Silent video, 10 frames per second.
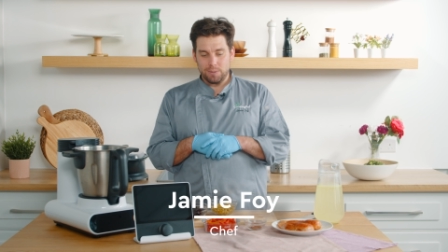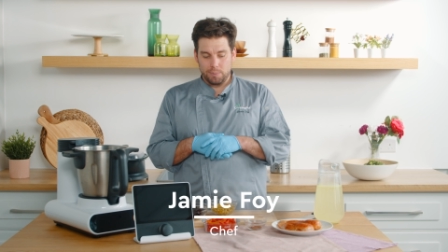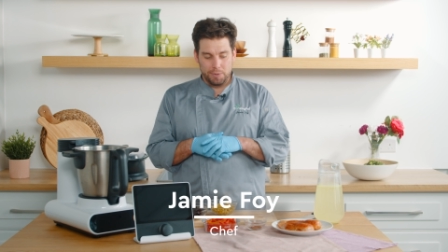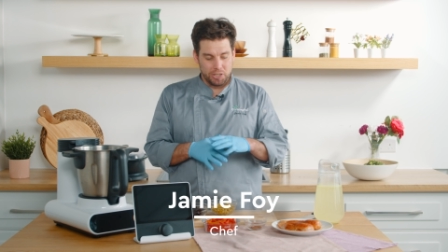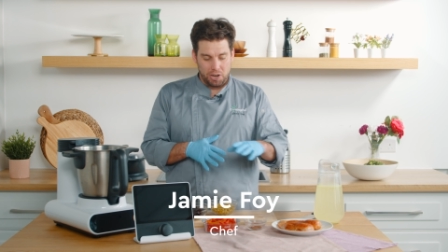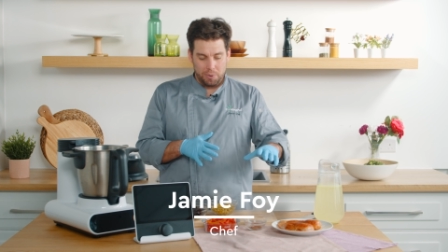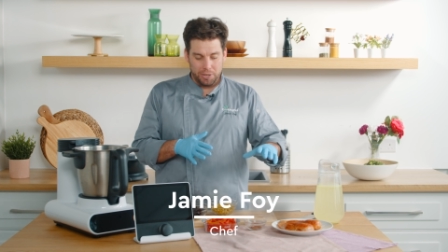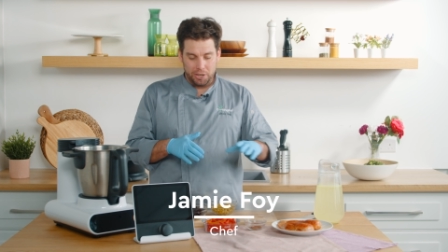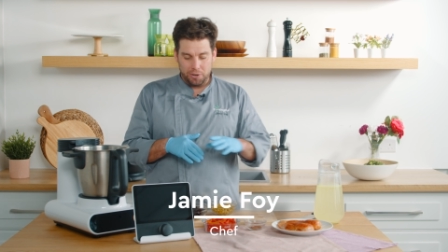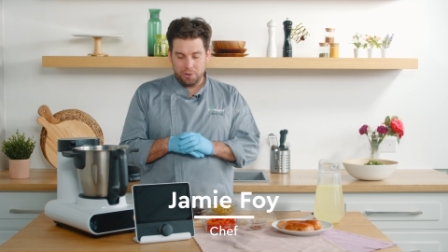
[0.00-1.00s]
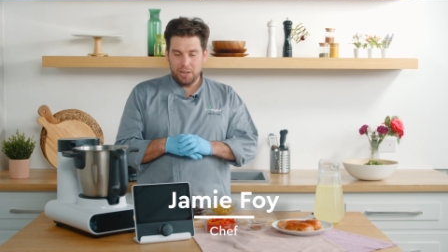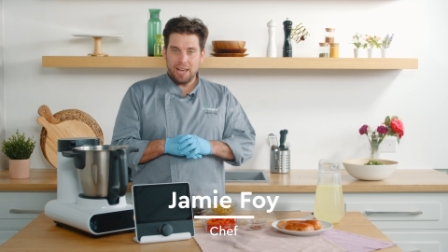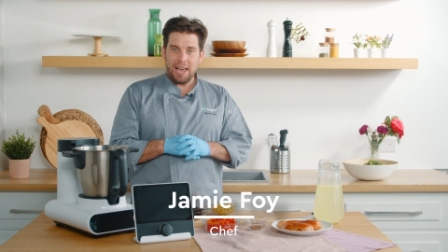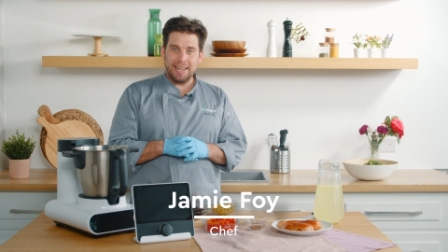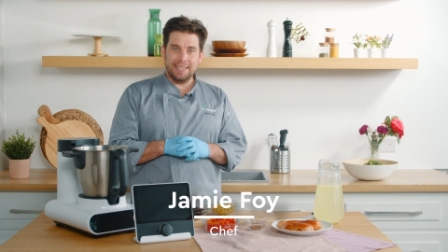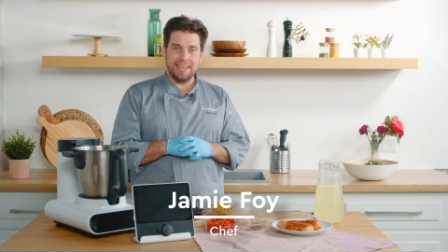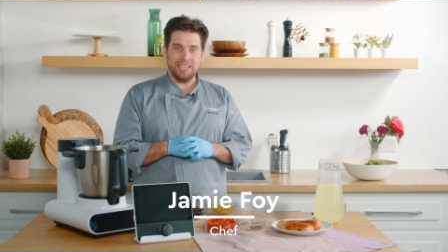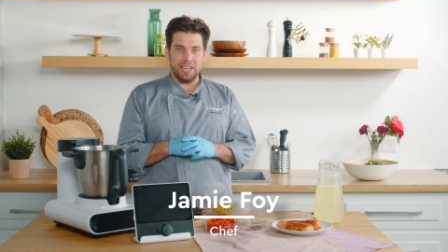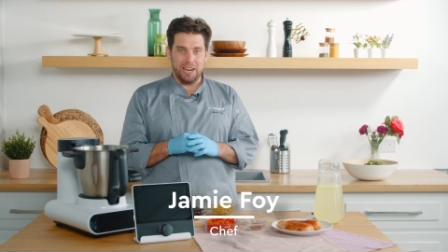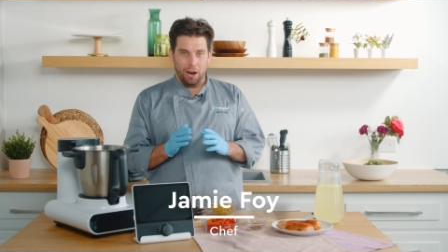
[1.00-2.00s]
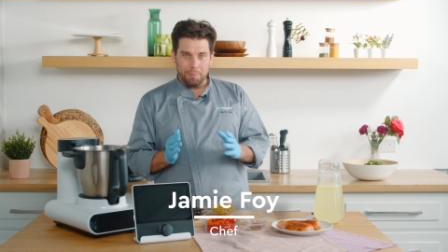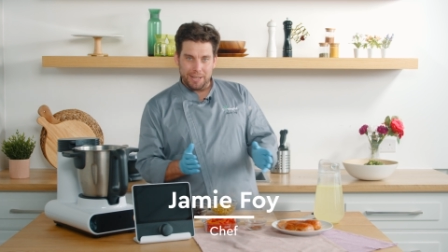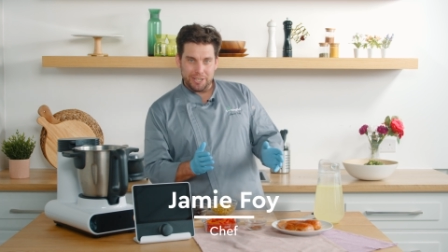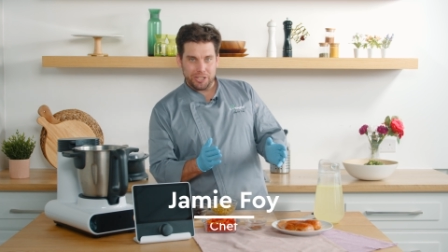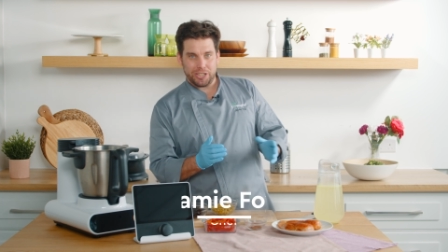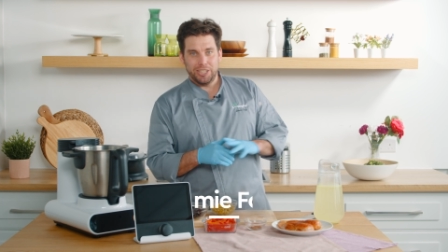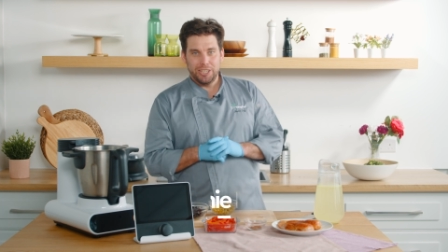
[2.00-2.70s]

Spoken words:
is going to be showing you a dish in homage